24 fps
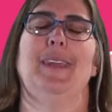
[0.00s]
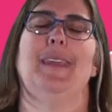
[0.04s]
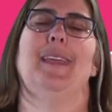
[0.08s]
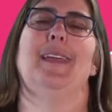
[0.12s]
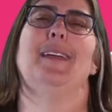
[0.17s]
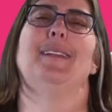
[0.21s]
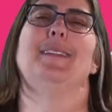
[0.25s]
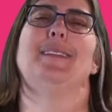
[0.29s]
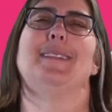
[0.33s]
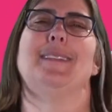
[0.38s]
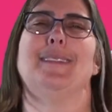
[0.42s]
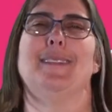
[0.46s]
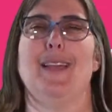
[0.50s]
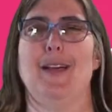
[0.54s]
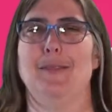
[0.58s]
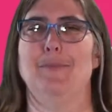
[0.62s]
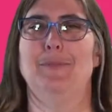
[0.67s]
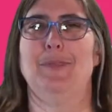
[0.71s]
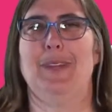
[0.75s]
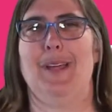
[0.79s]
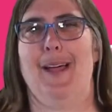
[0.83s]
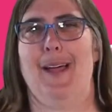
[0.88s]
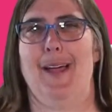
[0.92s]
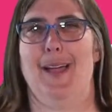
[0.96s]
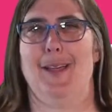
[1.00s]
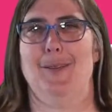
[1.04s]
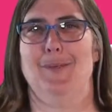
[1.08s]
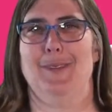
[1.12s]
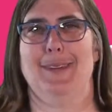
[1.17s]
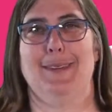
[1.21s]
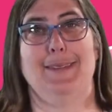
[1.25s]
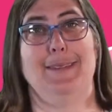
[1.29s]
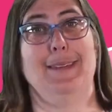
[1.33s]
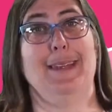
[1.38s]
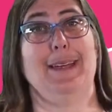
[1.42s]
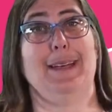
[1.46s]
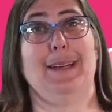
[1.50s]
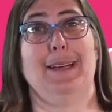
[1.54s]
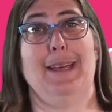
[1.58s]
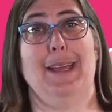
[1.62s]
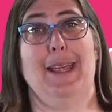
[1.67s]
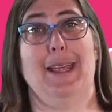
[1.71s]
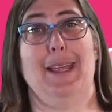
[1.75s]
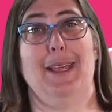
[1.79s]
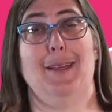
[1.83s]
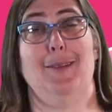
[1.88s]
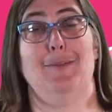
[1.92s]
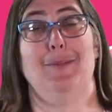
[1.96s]
And sometimes
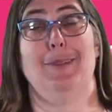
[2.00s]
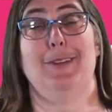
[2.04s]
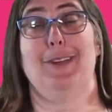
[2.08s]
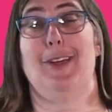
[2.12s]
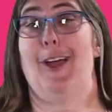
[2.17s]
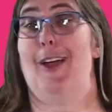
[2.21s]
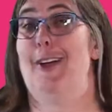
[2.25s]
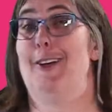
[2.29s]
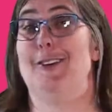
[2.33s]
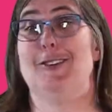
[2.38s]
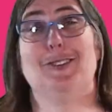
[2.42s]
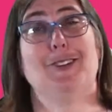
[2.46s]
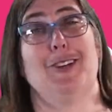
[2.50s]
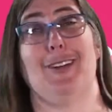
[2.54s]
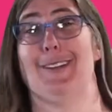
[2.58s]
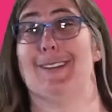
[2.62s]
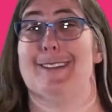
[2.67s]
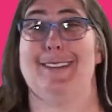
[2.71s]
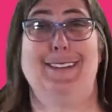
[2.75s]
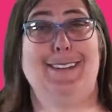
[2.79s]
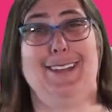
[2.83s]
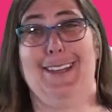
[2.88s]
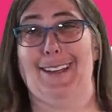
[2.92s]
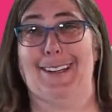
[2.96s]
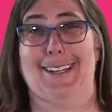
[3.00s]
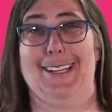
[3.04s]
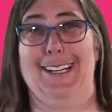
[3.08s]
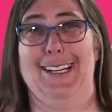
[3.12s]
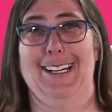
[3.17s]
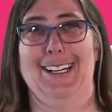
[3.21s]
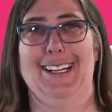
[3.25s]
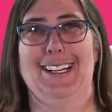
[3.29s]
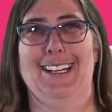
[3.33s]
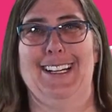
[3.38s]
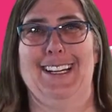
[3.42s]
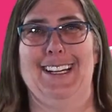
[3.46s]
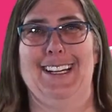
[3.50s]
nicknames are just silly.